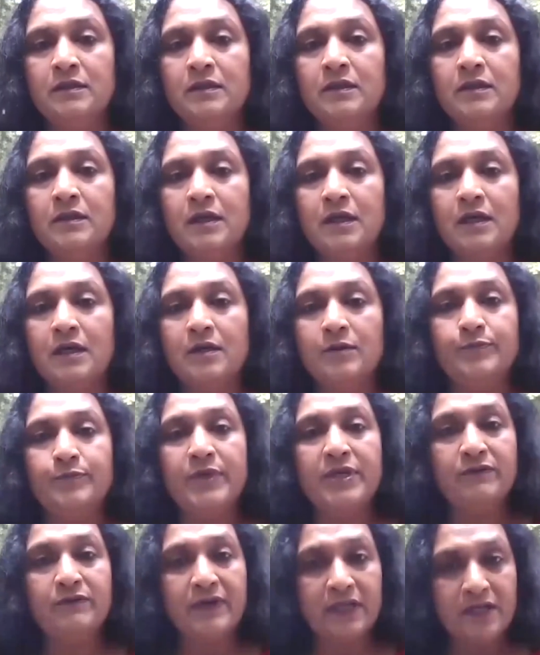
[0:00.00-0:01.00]
Uh,
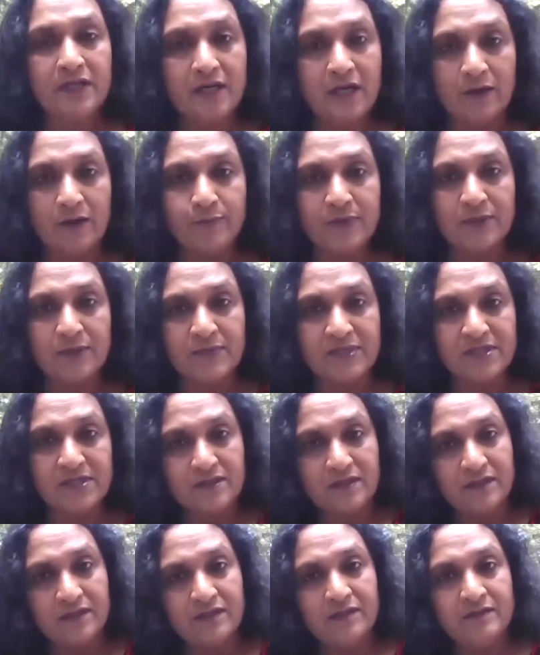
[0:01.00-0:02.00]
be very
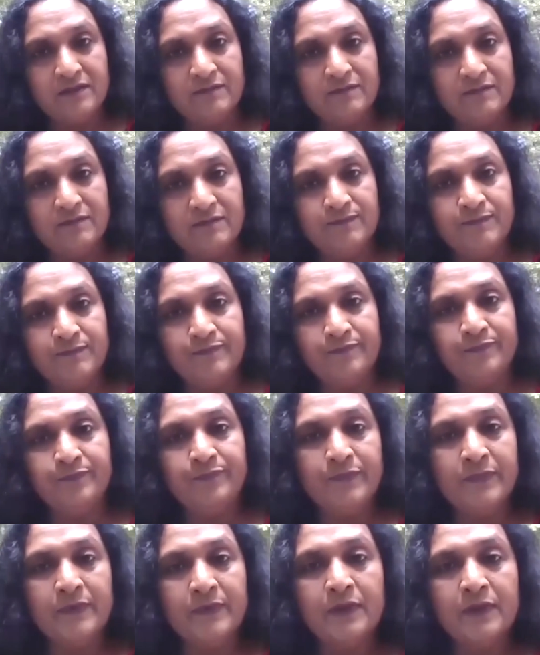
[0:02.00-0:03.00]
optimistic.
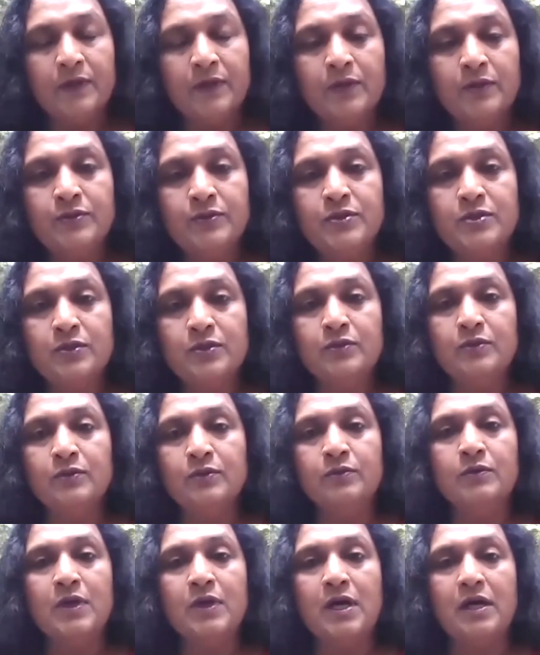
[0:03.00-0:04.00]
To
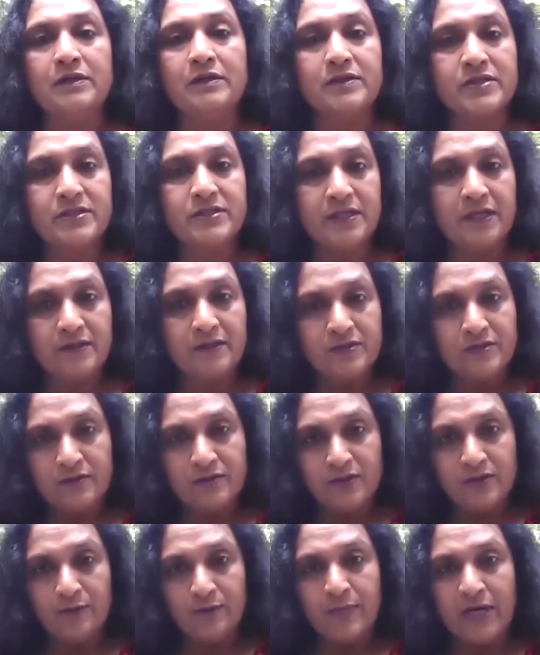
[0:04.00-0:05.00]
understand
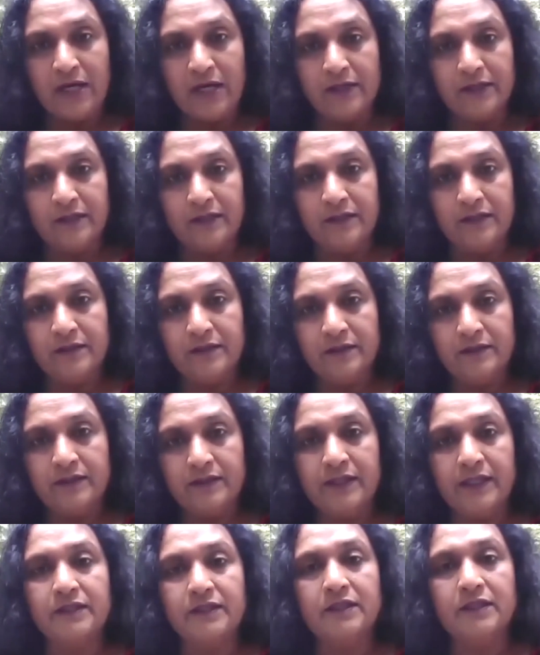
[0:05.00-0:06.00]
your body,
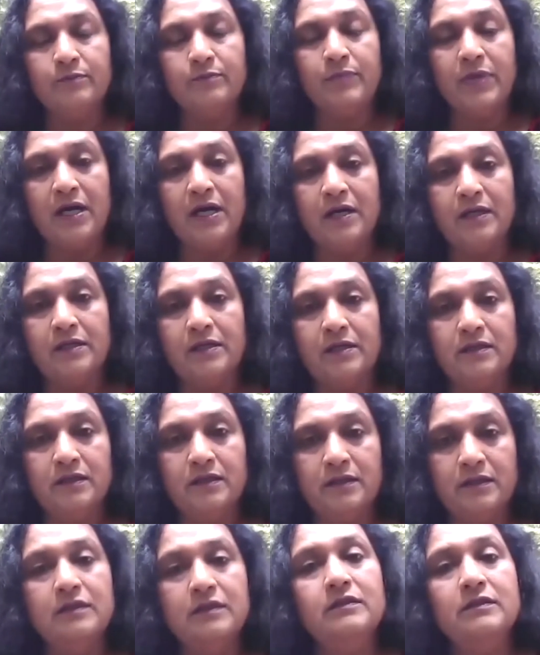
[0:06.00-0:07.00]
get the body
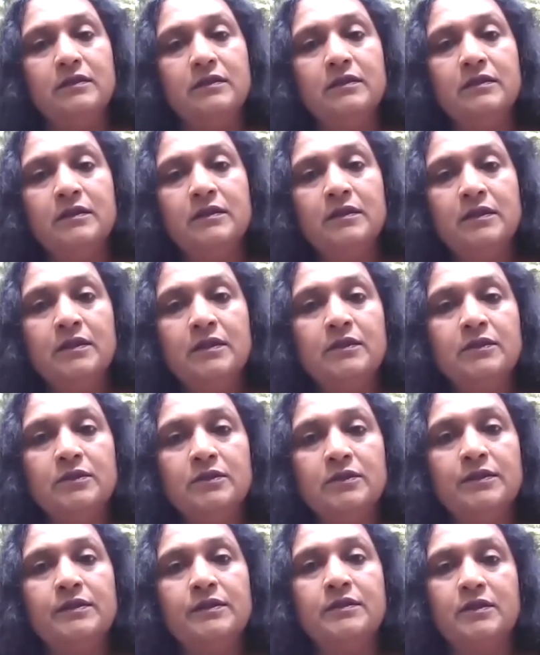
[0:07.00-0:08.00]
in
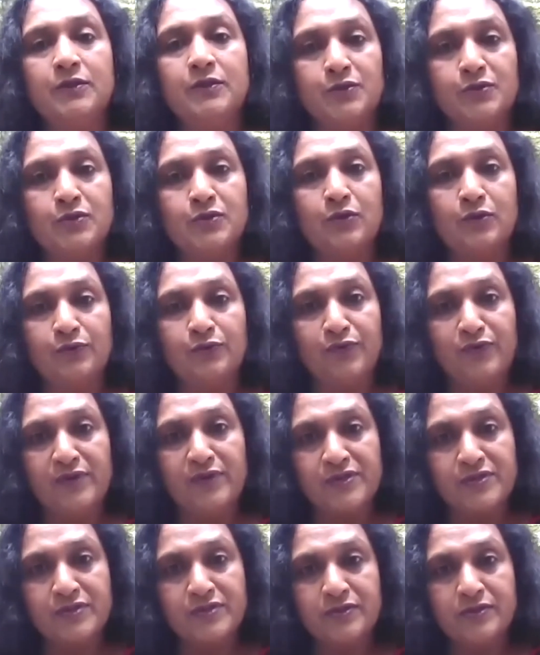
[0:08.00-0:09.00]
good control
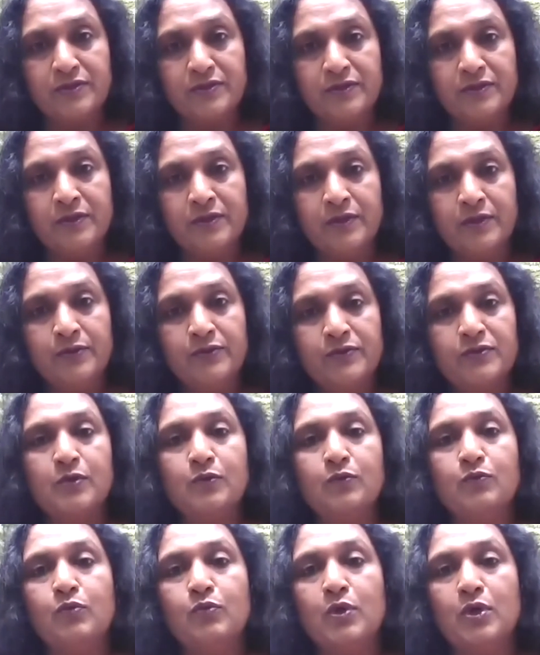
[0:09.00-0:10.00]
1st So
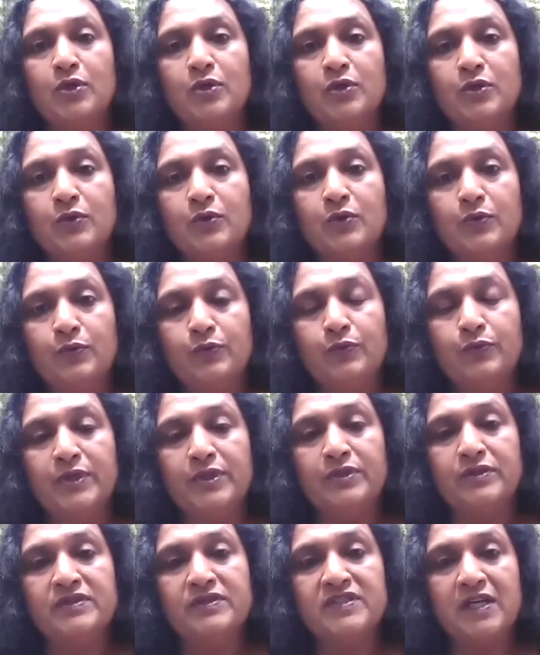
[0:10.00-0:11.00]
mm-hmm. work with
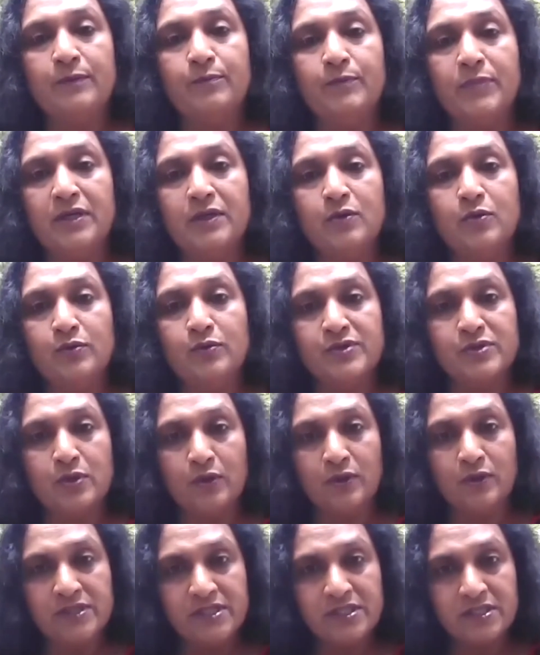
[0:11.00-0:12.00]
somebody who is
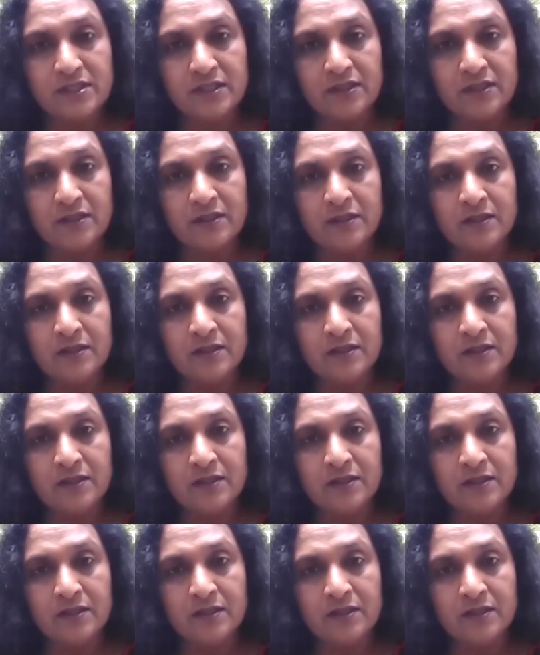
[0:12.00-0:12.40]
holistic,